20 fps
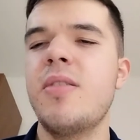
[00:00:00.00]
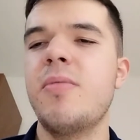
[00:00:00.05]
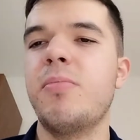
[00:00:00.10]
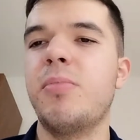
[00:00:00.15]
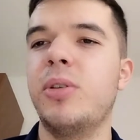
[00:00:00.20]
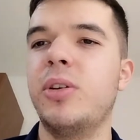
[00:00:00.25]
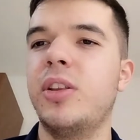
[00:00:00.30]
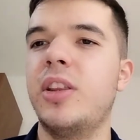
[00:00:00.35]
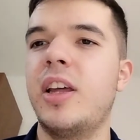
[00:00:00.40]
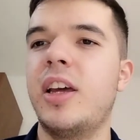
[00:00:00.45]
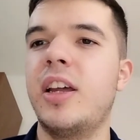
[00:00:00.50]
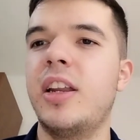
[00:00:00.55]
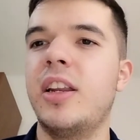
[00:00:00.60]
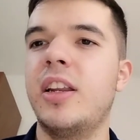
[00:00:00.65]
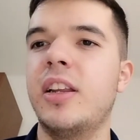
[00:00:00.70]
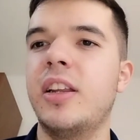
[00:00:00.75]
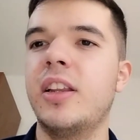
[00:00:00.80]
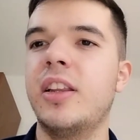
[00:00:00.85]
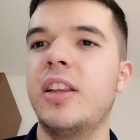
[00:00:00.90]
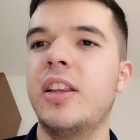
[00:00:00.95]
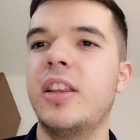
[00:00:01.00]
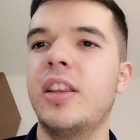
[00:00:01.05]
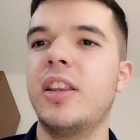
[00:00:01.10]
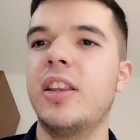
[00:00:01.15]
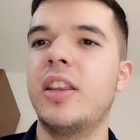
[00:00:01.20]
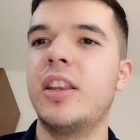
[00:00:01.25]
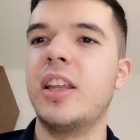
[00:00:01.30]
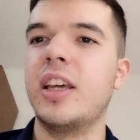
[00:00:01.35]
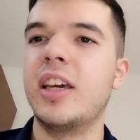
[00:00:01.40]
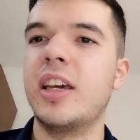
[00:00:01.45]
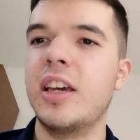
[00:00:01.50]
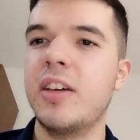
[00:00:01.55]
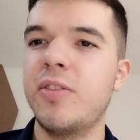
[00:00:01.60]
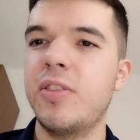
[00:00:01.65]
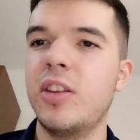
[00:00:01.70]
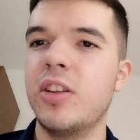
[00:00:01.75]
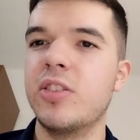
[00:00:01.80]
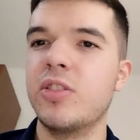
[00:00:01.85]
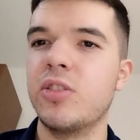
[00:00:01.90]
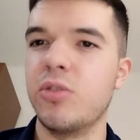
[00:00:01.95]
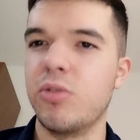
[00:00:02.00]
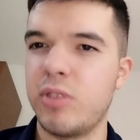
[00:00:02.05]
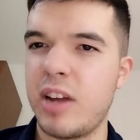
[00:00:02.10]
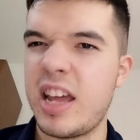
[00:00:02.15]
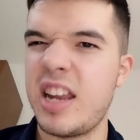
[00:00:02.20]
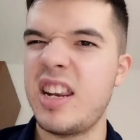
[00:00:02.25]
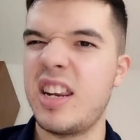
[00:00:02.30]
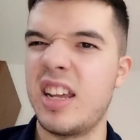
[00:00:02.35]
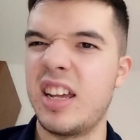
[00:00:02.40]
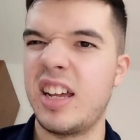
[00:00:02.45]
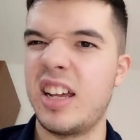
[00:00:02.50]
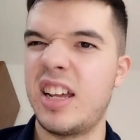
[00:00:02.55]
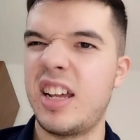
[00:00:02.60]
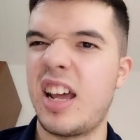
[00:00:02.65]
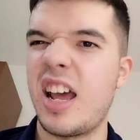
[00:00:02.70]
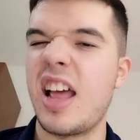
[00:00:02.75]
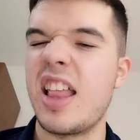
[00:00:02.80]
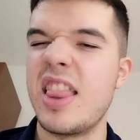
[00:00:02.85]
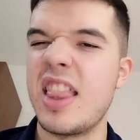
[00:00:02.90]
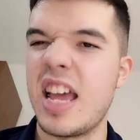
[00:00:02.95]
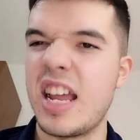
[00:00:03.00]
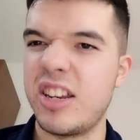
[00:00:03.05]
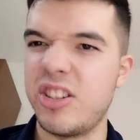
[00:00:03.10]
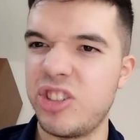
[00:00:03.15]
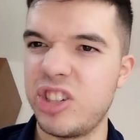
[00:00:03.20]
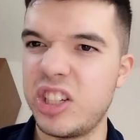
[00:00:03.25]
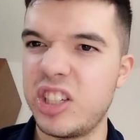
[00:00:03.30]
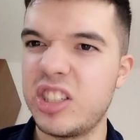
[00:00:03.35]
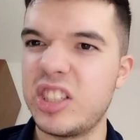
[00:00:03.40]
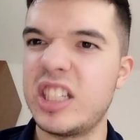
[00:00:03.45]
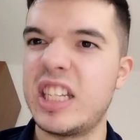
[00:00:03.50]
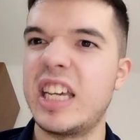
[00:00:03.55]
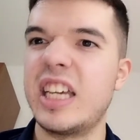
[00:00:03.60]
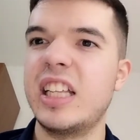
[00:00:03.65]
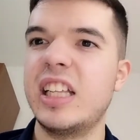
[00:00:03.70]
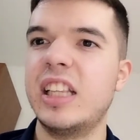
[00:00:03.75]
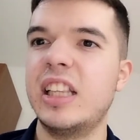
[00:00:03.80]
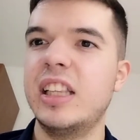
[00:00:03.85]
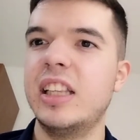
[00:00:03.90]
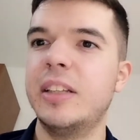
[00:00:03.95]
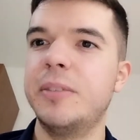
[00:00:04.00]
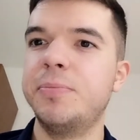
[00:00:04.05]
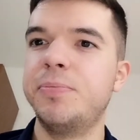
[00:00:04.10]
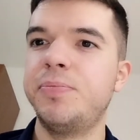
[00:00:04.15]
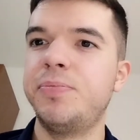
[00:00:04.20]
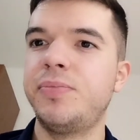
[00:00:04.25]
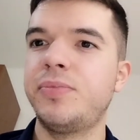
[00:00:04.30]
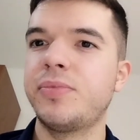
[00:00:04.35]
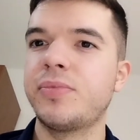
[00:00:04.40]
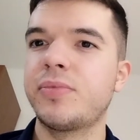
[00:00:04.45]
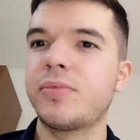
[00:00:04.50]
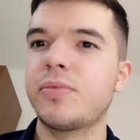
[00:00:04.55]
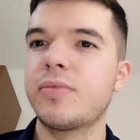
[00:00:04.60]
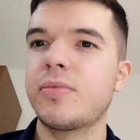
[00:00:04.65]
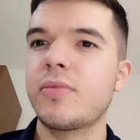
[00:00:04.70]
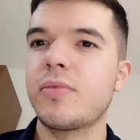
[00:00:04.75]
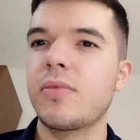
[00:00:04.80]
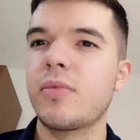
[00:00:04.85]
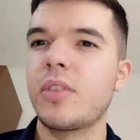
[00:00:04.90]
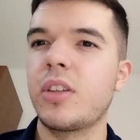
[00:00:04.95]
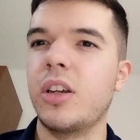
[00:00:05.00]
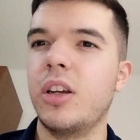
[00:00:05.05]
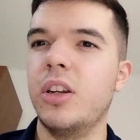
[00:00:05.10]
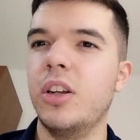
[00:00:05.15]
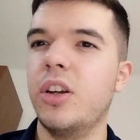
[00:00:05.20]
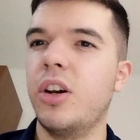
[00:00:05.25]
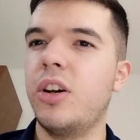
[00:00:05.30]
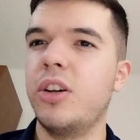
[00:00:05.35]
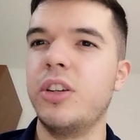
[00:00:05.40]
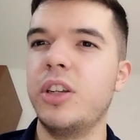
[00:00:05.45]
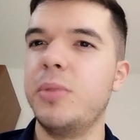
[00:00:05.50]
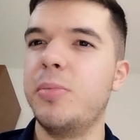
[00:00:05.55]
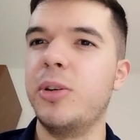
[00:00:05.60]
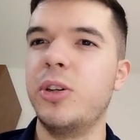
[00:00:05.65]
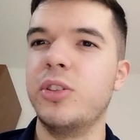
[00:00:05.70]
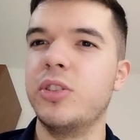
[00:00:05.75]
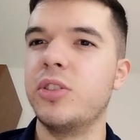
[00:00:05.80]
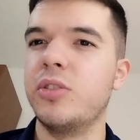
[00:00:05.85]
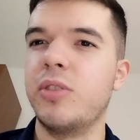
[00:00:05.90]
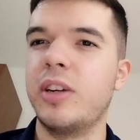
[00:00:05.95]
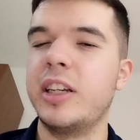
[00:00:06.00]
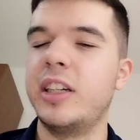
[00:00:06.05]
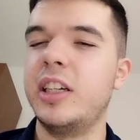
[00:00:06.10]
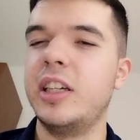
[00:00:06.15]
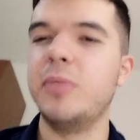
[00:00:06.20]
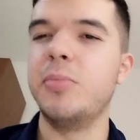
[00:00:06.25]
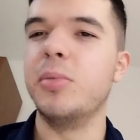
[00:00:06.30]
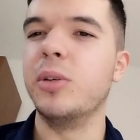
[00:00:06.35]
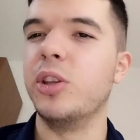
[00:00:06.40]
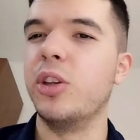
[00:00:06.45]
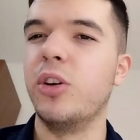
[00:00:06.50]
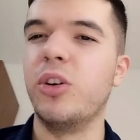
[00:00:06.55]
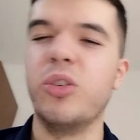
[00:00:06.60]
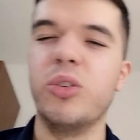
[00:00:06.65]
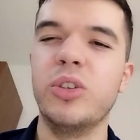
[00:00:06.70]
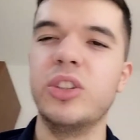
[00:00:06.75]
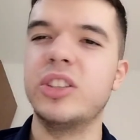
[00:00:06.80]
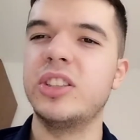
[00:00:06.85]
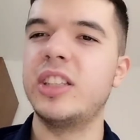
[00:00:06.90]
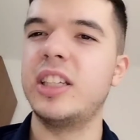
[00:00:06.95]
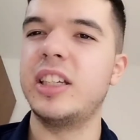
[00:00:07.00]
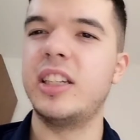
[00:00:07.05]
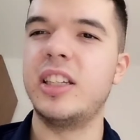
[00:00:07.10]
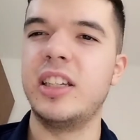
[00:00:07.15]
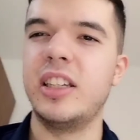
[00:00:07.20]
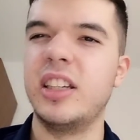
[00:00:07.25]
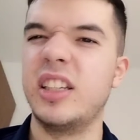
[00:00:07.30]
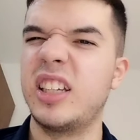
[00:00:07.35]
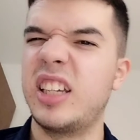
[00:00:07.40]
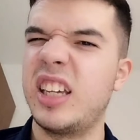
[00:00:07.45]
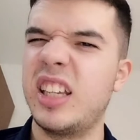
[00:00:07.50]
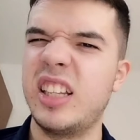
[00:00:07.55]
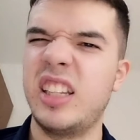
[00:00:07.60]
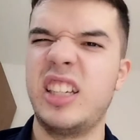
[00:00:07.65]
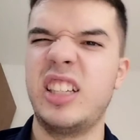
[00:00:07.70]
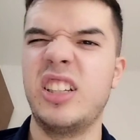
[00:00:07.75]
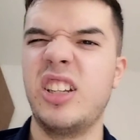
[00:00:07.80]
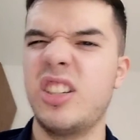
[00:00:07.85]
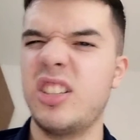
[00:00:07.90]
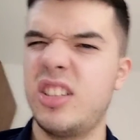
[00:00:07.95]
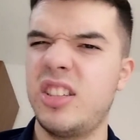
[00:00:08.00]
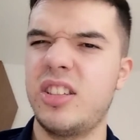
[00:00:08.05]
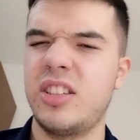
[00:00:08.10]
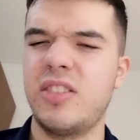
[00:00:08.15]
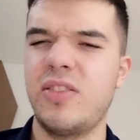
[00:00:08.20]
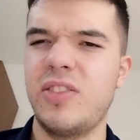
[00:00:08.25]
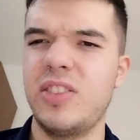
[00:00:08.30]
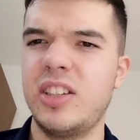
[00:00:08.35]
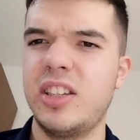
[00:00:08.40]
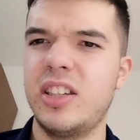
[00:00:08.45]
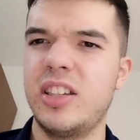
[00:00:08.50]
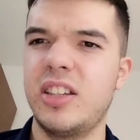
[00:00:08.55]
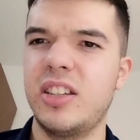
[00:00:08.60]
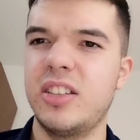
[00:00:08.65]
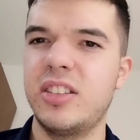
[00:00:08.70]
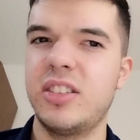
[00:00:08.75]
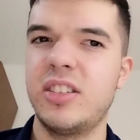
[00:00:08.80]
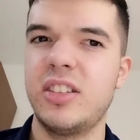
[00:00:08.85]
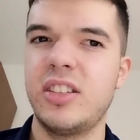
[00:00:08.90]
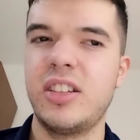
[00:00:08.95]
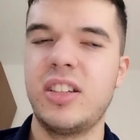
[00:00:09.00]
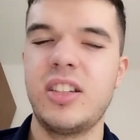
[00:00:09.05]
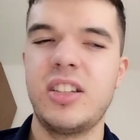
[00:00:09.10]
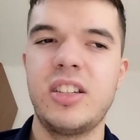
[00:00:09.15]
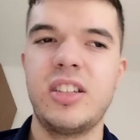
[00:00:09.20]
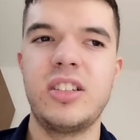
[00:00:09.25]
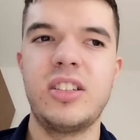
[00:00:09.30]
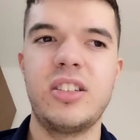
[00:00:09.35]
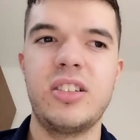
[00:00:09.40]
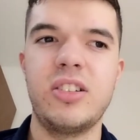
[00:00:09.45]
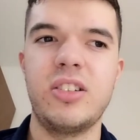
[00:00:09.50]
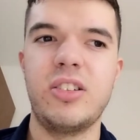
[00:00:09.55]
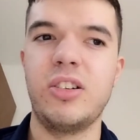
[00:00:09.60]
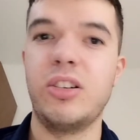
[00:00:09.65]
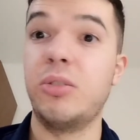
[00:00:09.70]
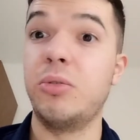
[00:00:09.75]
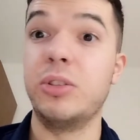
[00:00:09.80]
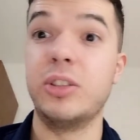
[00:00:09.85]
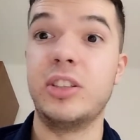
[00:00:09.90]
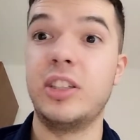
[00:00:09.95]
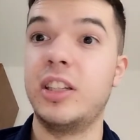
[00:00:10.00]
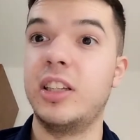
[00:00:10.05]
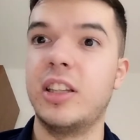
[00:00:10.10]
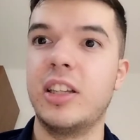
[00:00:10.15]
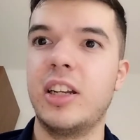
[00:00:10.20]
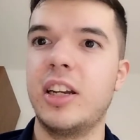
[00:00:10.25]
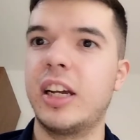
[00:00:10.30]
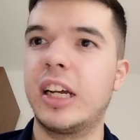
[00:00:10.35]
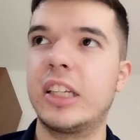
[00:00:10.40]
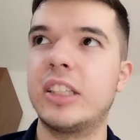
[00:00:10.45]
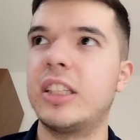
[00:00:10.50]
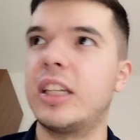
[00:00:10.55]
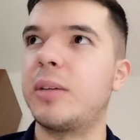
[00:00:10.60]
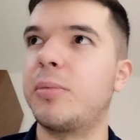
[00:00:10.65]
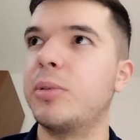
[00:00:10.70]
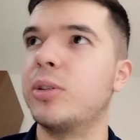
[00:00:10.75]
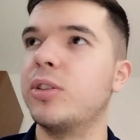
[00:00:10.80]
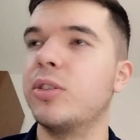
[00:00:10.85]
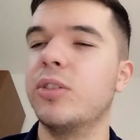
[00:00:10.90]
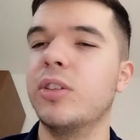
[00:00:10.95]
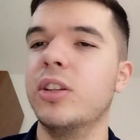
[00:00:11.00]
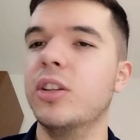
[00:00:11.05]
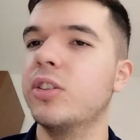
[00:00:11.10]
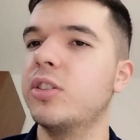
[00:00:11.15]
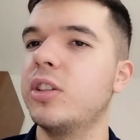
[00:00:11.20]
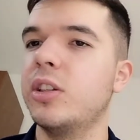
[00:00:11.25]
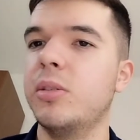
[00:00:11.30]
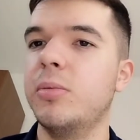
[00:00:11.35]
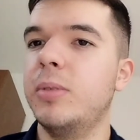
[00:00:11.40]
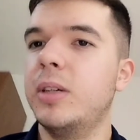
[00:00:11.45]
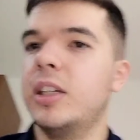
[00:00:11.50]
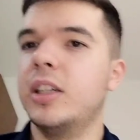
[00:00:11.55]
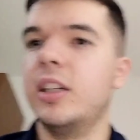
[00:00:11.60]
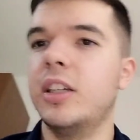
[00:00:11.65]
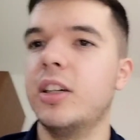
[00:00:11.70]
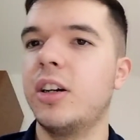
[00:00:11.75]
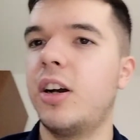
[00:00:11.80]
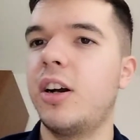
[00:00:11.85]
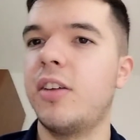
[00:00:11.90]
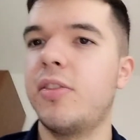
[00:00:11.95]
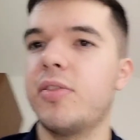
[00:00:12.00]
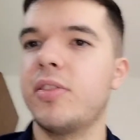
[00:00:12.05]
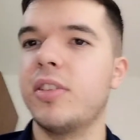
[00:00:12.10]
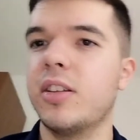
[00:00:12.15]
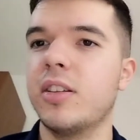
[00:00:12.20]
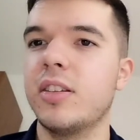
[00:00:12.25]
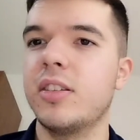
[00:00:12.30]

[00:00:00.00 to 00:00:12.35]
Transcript: But then they give the surrender, and then she still not only burns the Red Keep, but the whole city and killing lots of civilians. Well, we'll see in the next episode. There'll still be half the